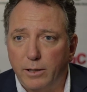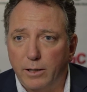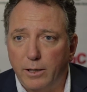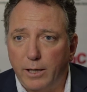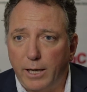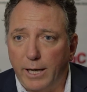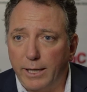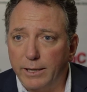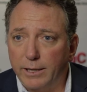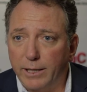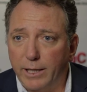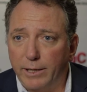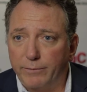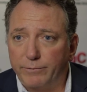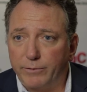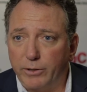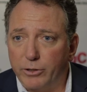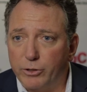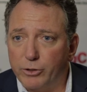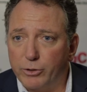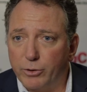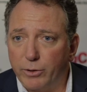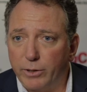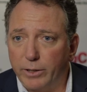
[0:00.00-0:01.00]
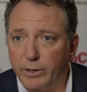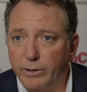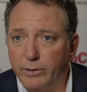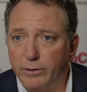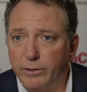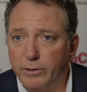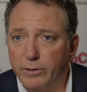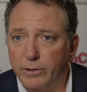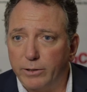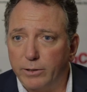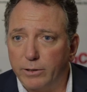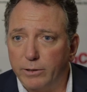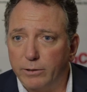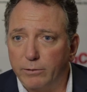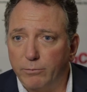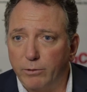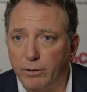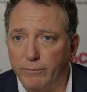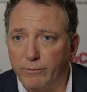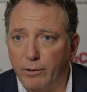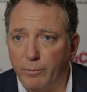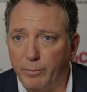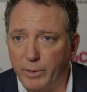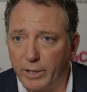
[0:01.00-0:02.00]
I left and joined one
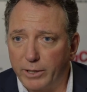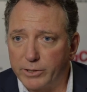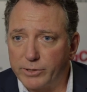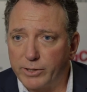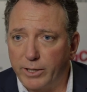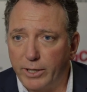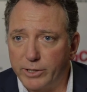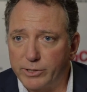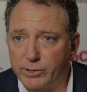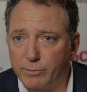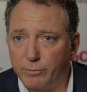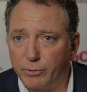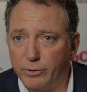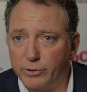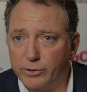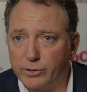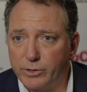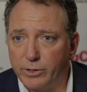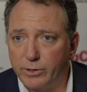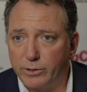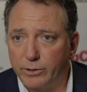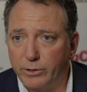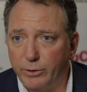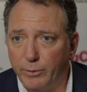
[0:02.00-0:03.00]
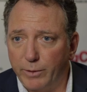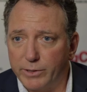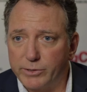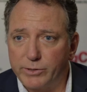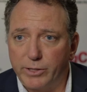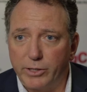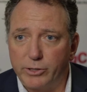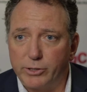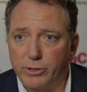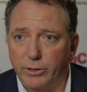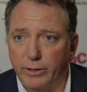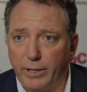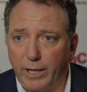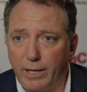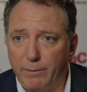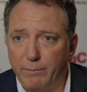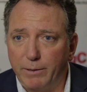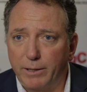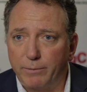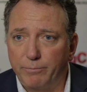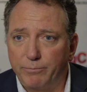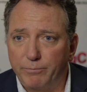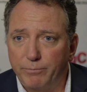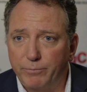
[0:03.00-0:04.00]
of our biggest customers, US Digital
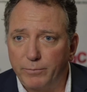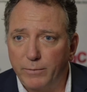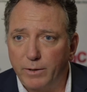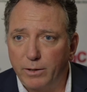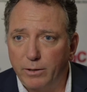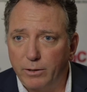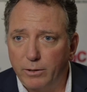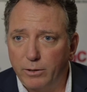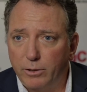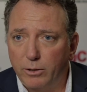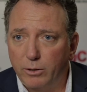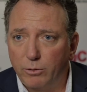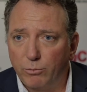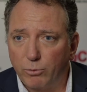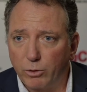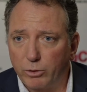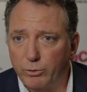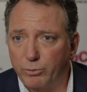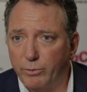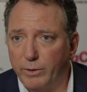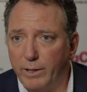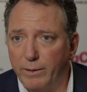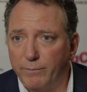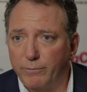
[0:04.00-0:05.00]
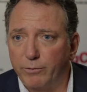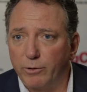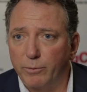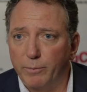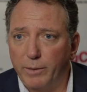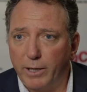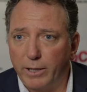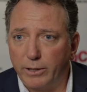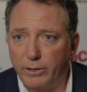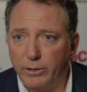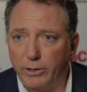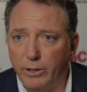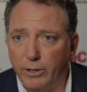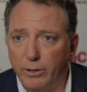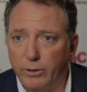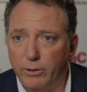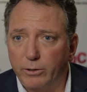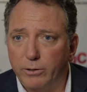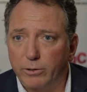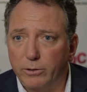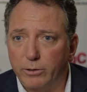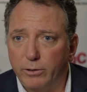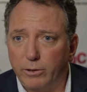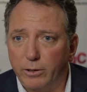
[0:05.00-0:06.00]
Gaming. Worked with them for about a
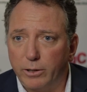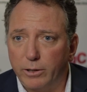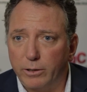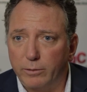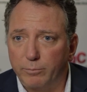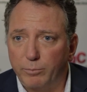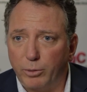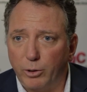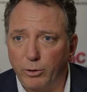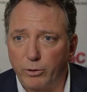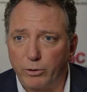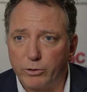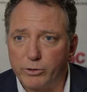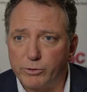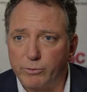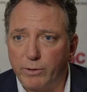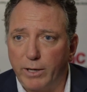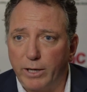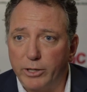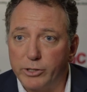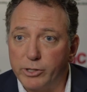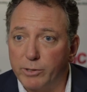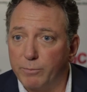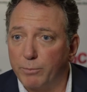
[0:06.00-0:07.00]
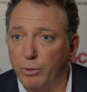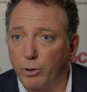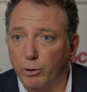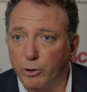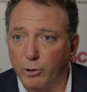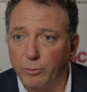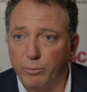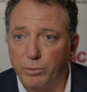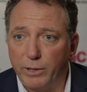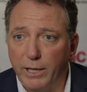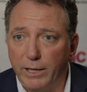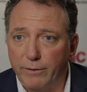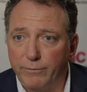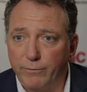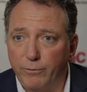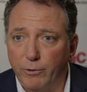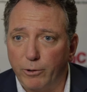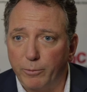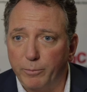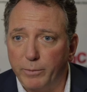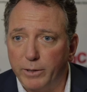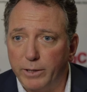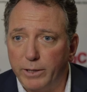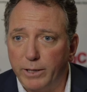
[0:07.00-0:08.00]
year on poker strategy and poker
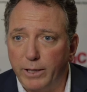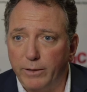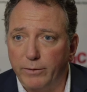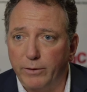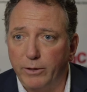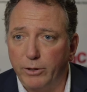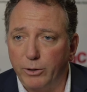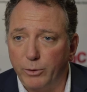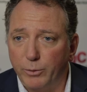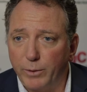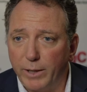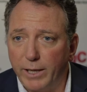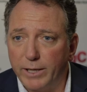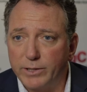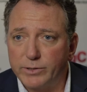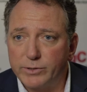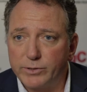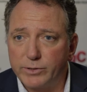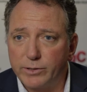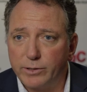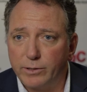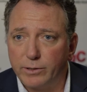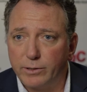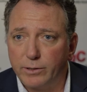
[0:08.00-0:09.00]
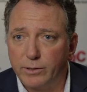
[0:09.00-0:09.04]
platform in the US.